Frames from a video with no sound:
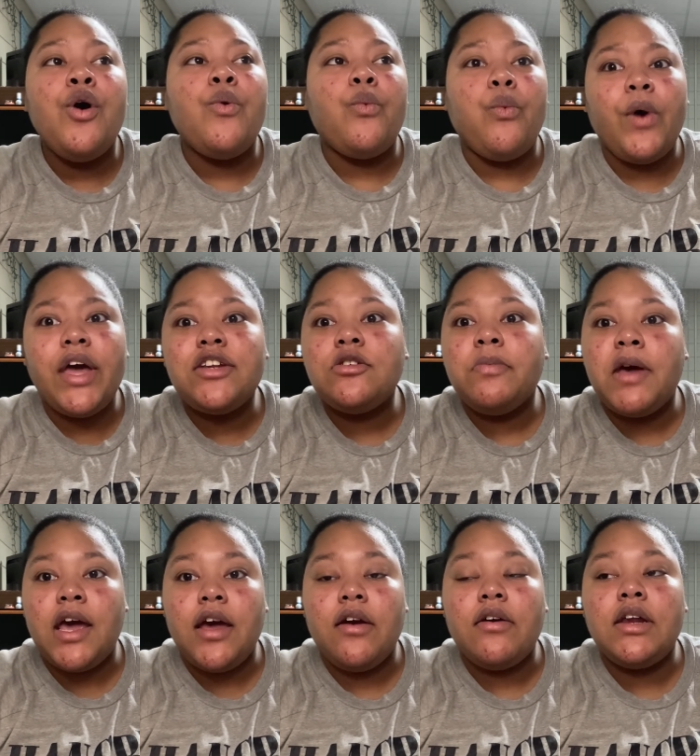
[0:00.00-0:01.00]
which
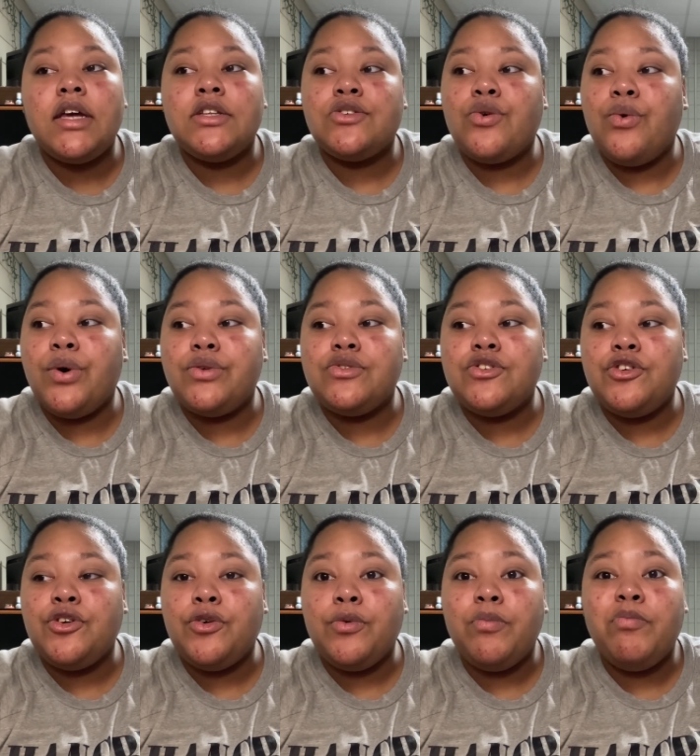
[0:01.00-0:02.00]
parent is going
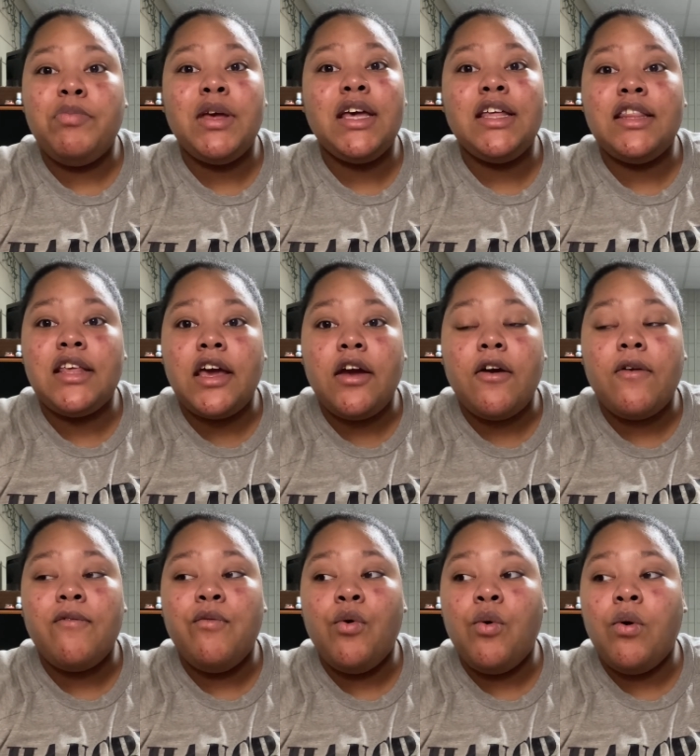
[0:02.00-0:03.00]
to be there
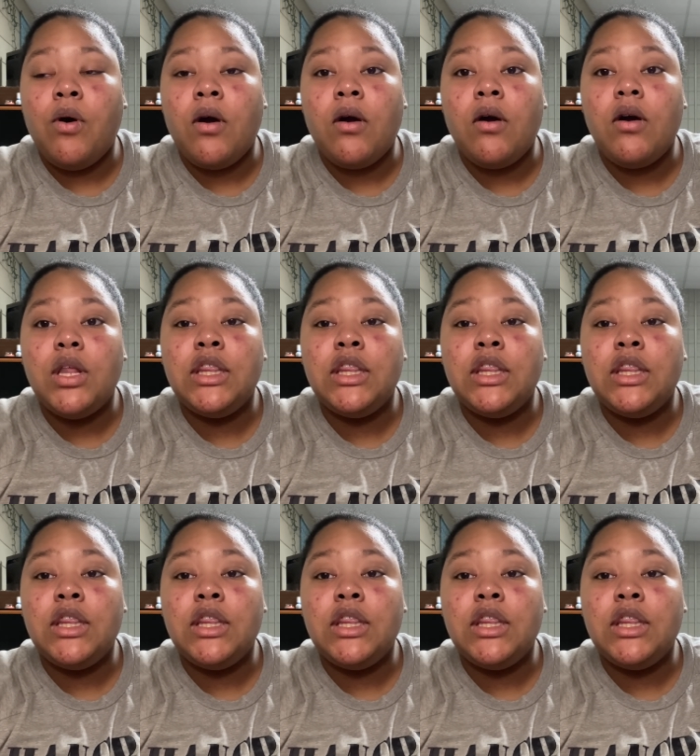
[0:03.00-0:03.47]
for